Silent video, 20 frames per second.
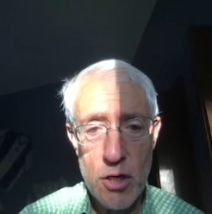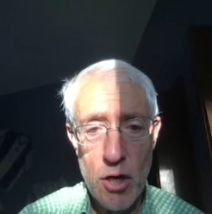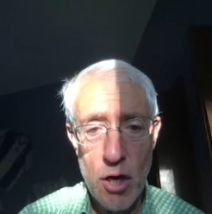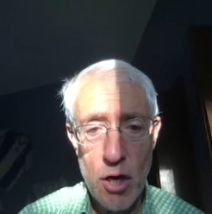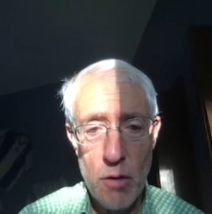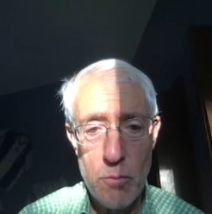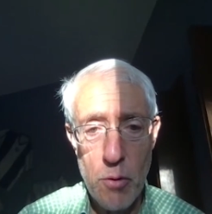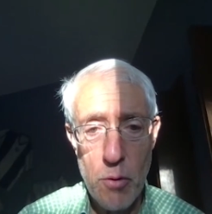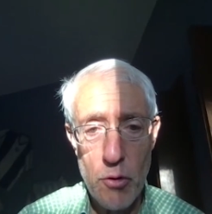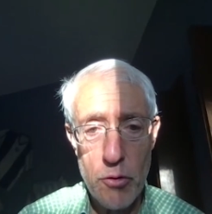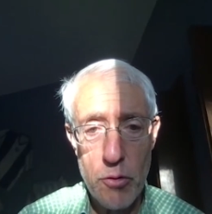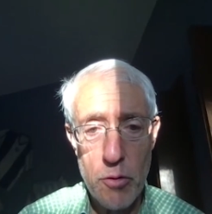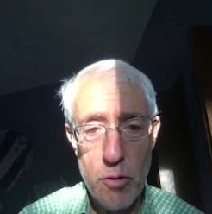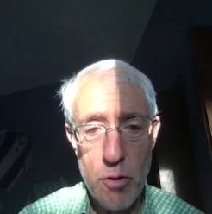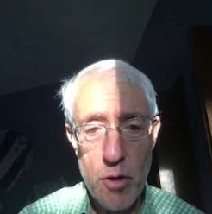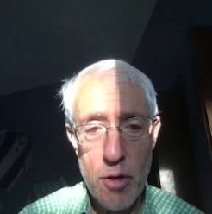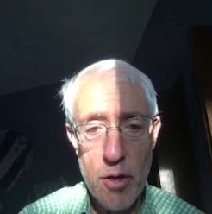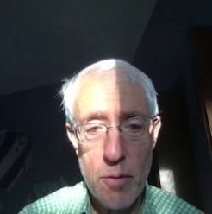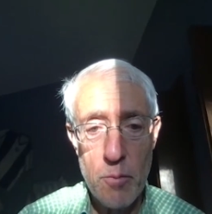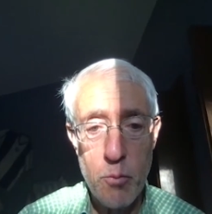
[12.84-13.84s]
are both
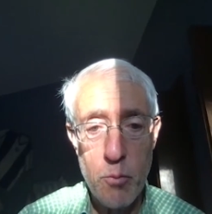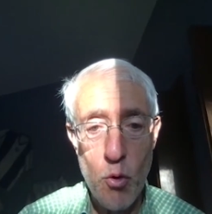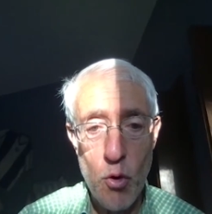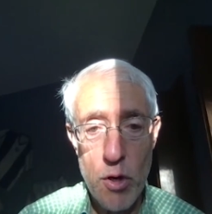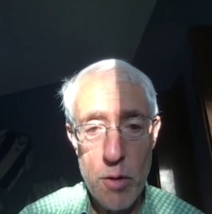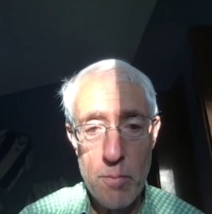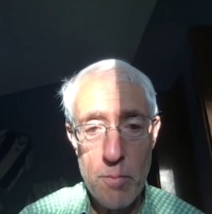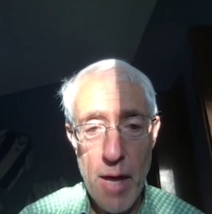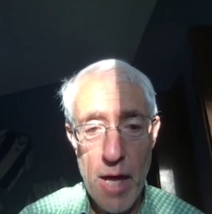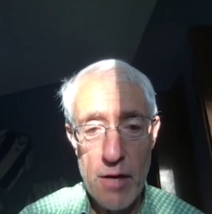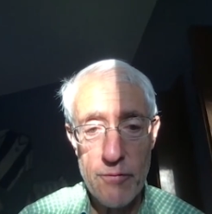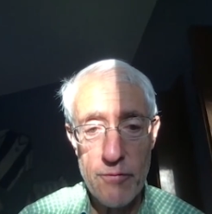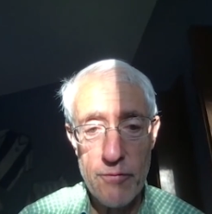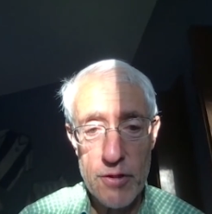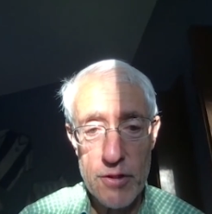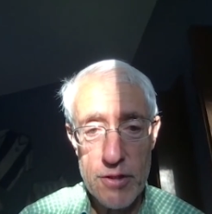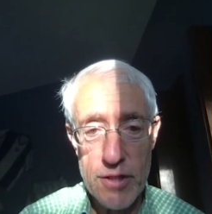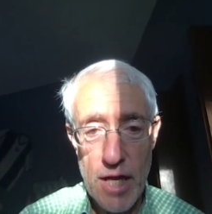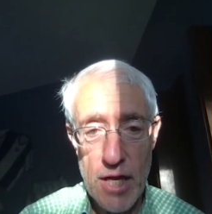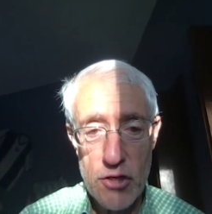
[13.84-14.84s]
important
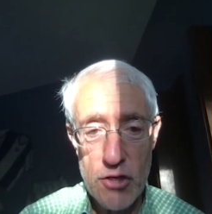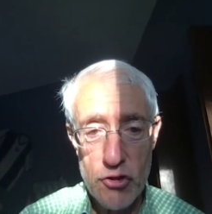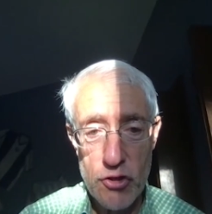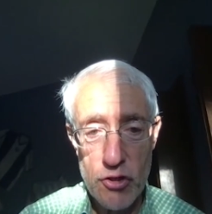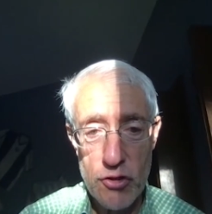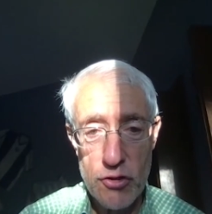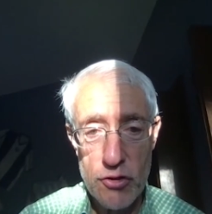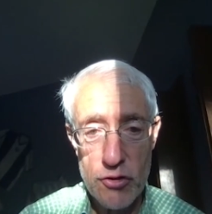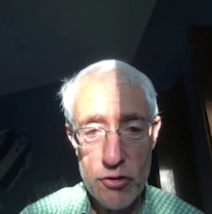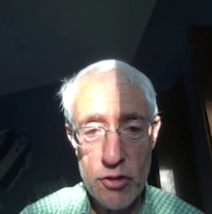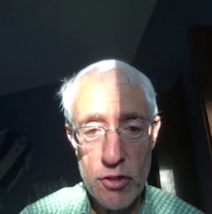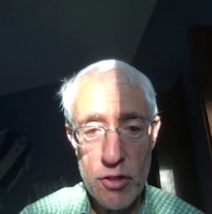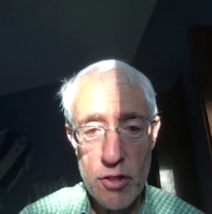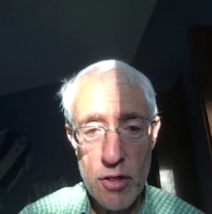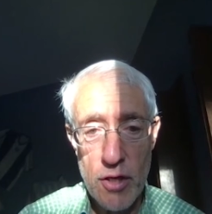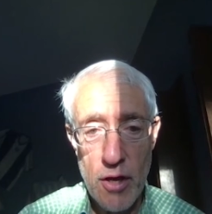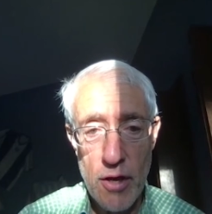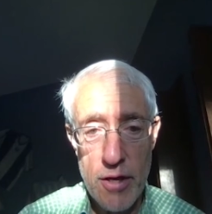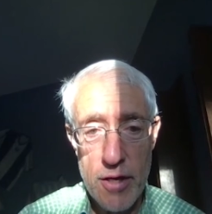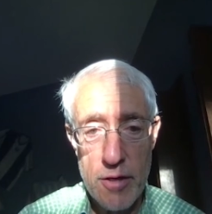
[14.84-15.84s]
manifestations
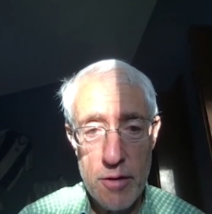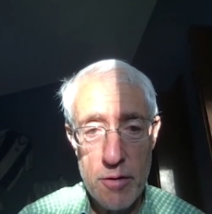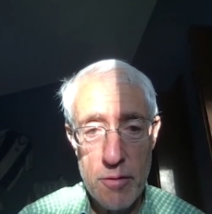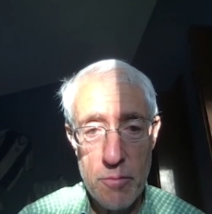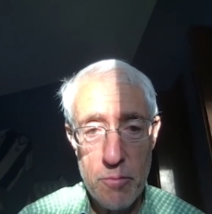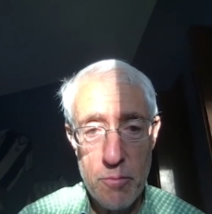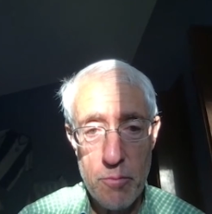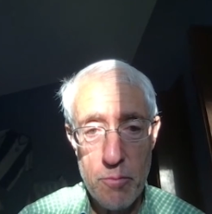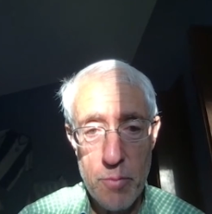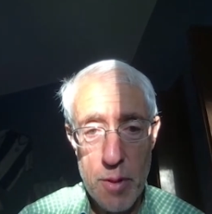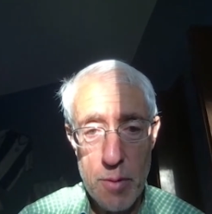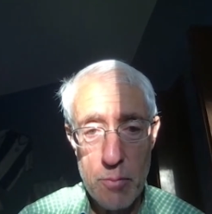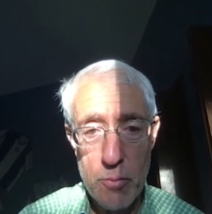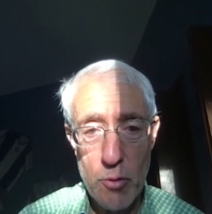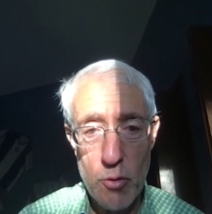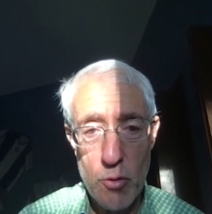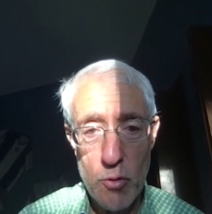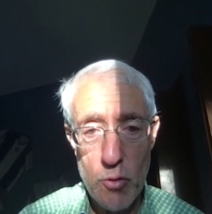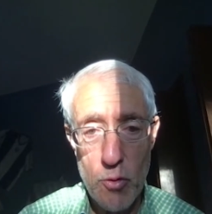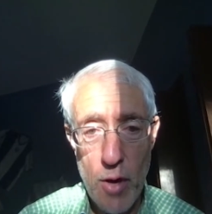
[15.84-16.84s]
in
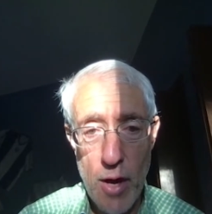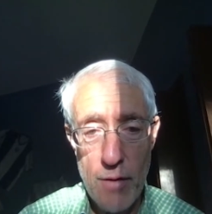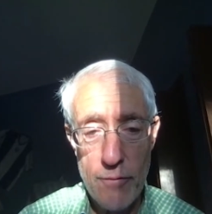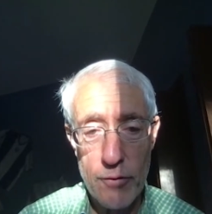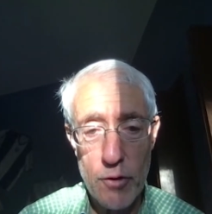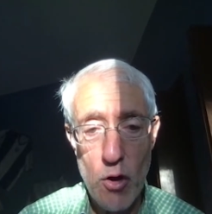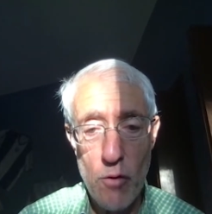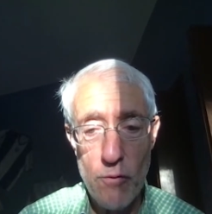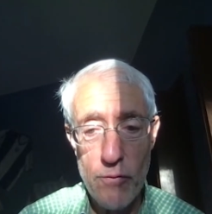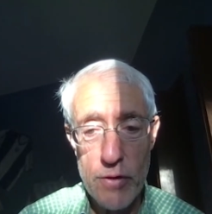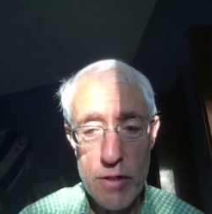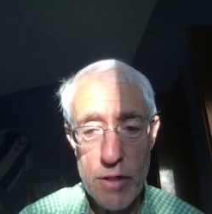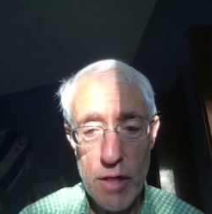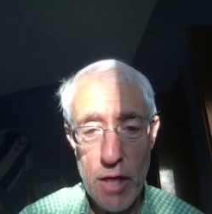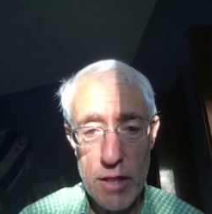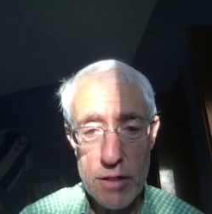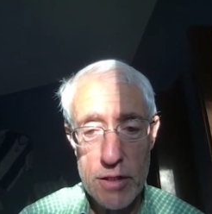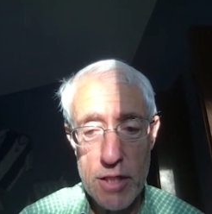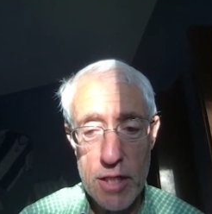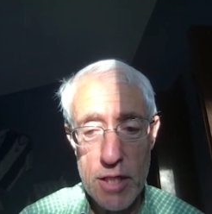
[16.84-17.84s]
people who have COVID
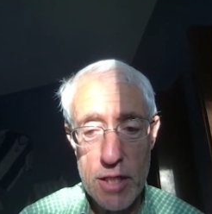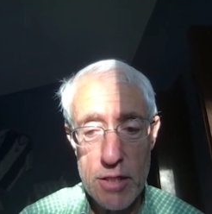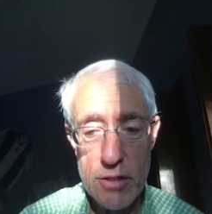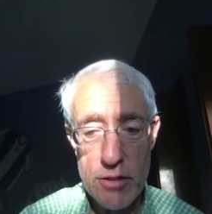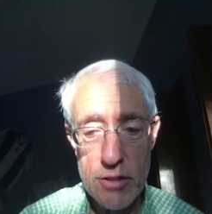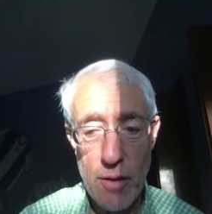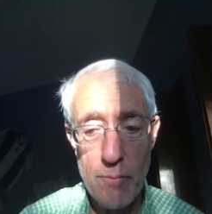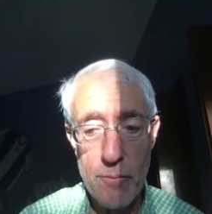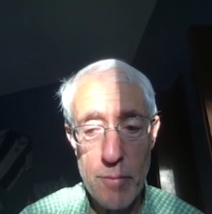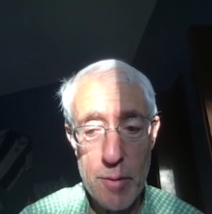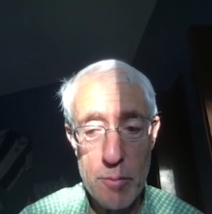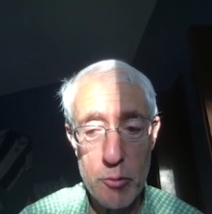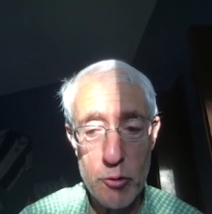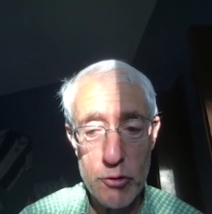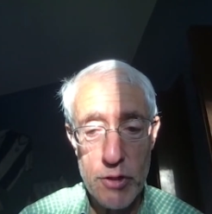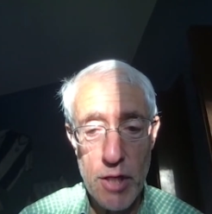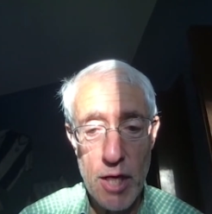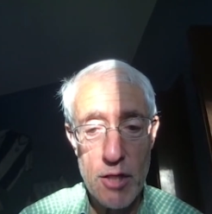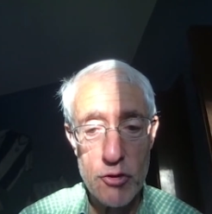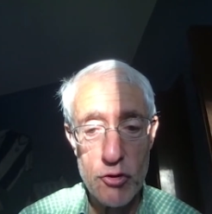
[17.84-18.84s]
nineteen. Some people
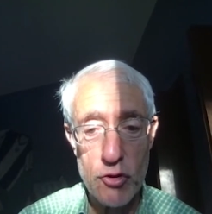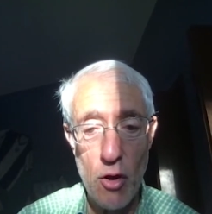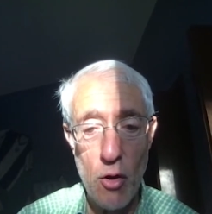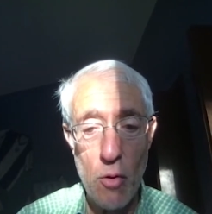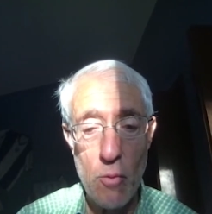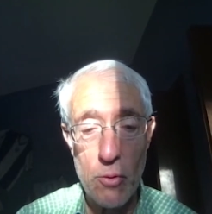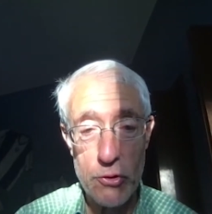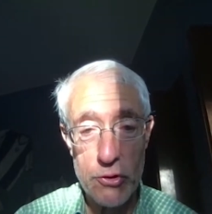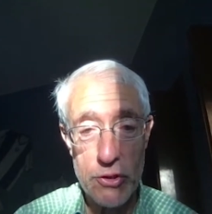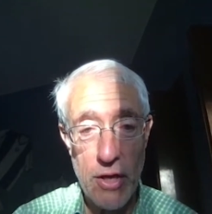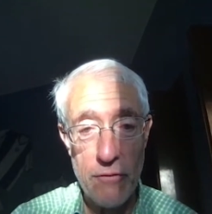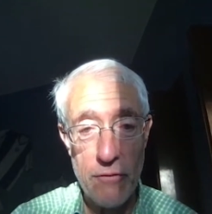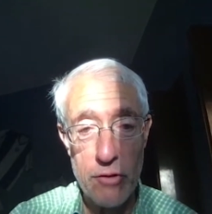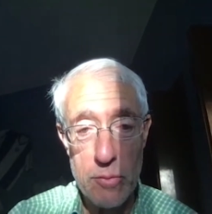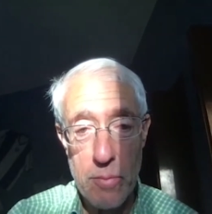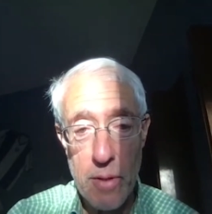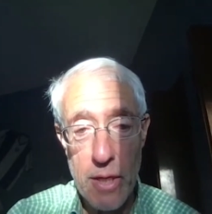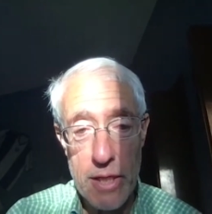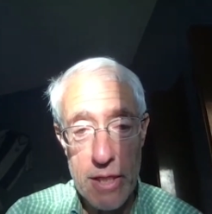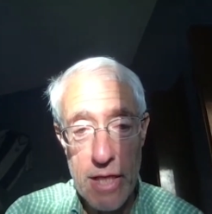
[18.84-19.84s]
say it's almost
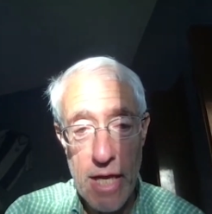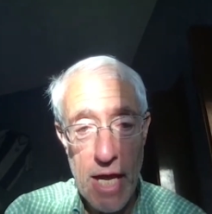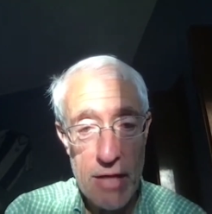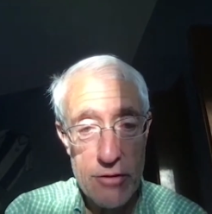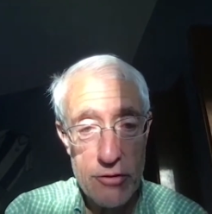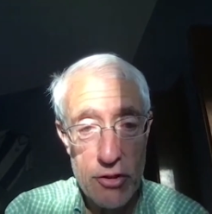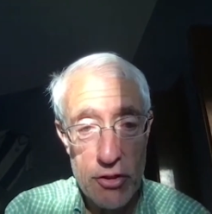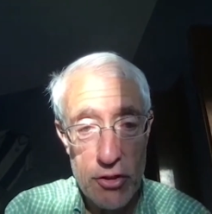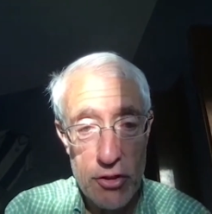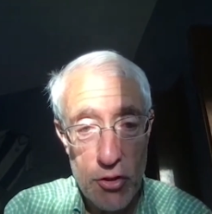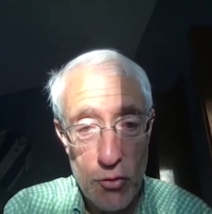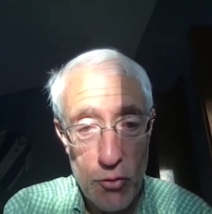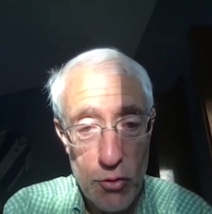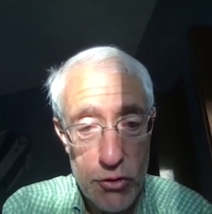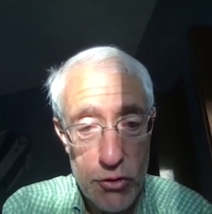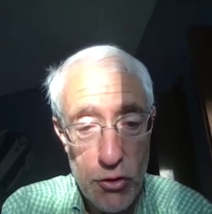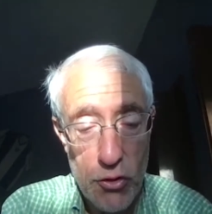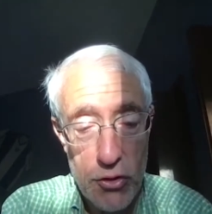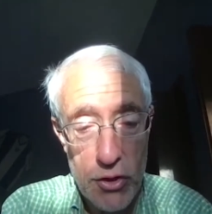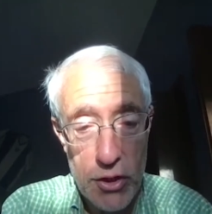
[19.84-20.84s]
everybody has it to a
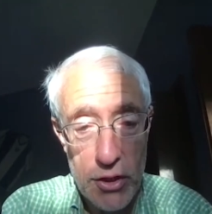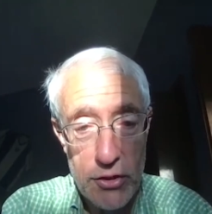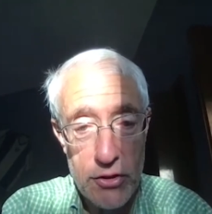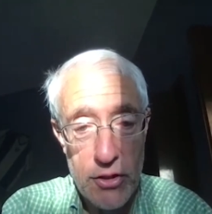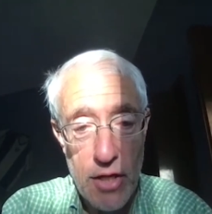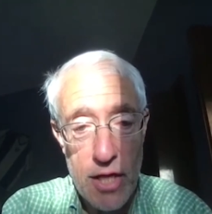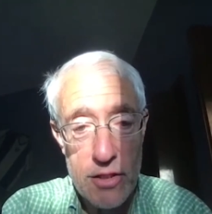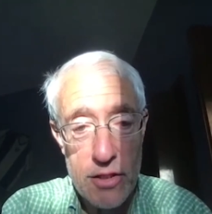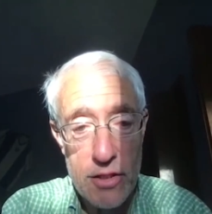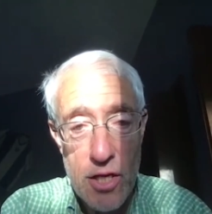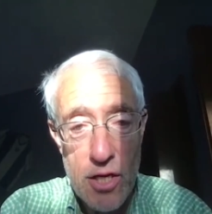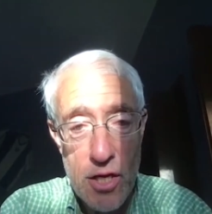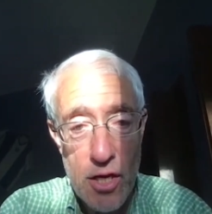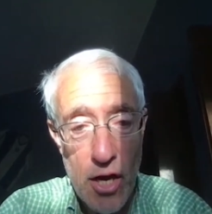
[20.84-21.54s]
certain extent.